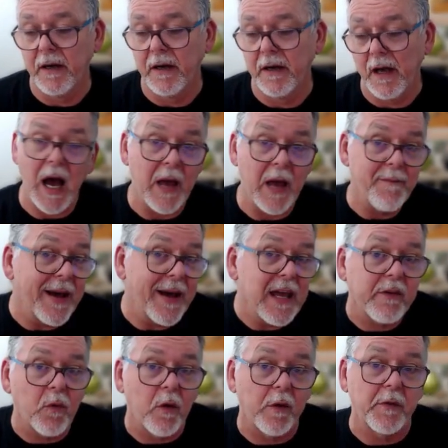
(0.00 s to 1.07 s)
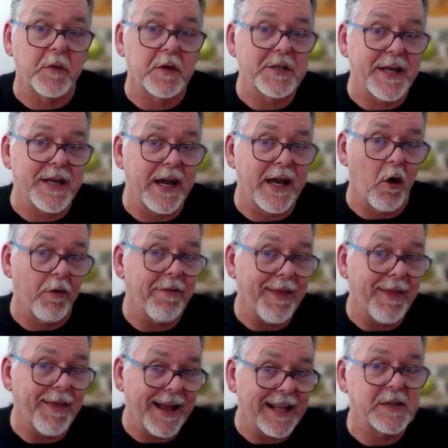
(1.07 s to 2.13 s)
I may even want them to stay on
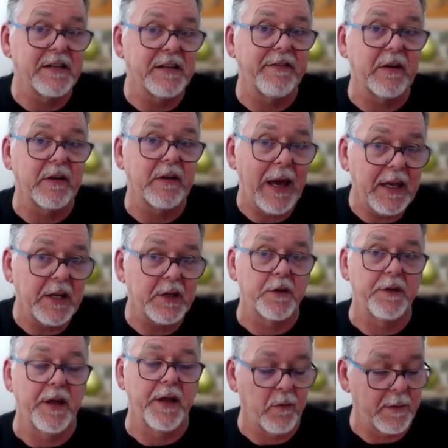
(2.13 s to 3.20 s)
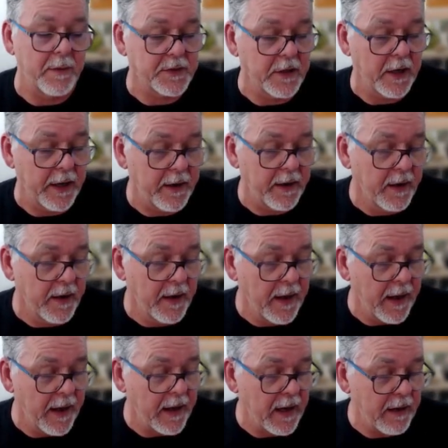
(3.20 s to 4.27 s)
that specific page on that website.
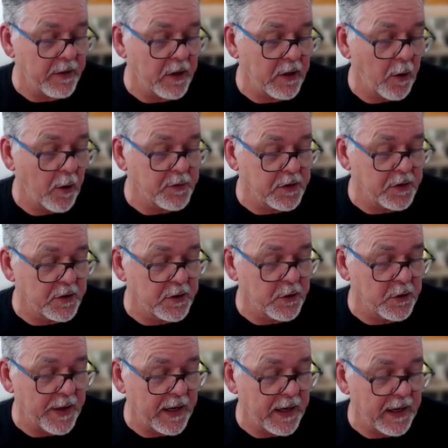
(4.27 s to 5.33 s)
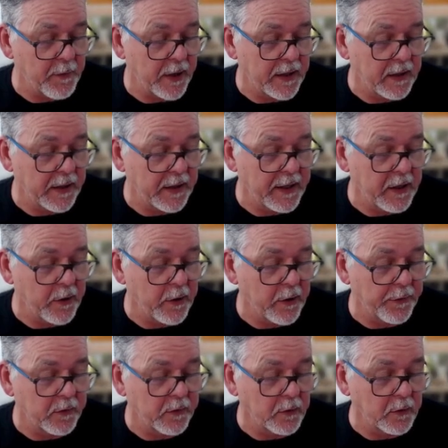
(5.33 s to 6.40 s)
And I have the option to do that here by clicking on the
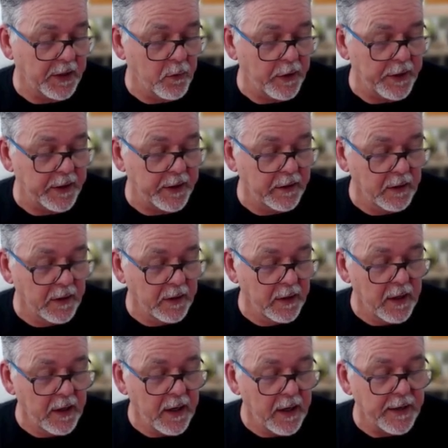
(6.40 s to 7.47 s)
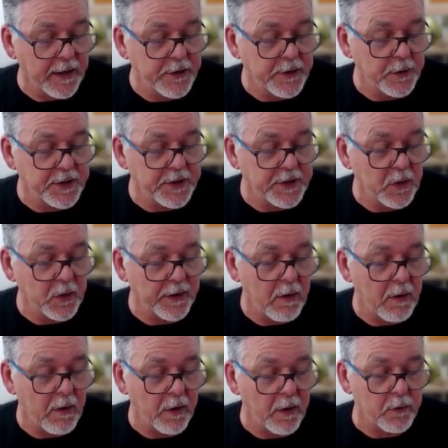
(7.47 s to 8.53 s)
little gear wheel and choosing whether I
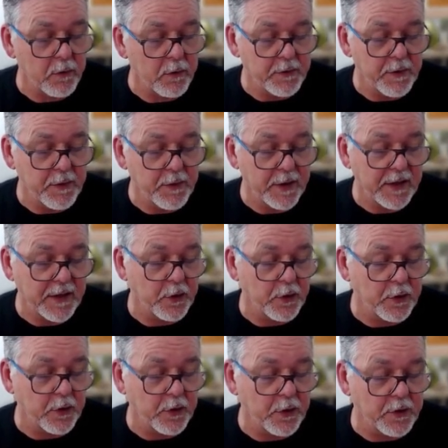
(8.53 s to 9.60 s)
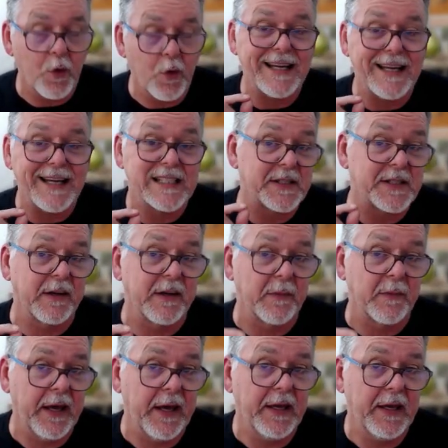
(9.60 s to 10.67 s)
want to restrict the students to a specific
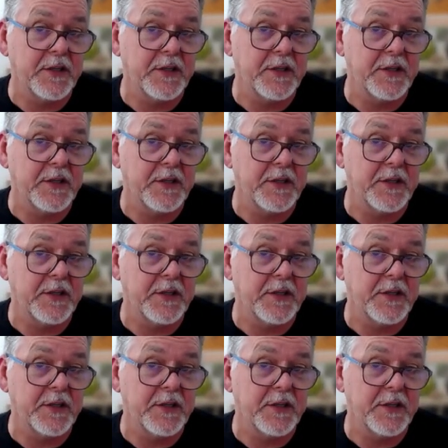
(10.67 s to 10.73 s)
page, the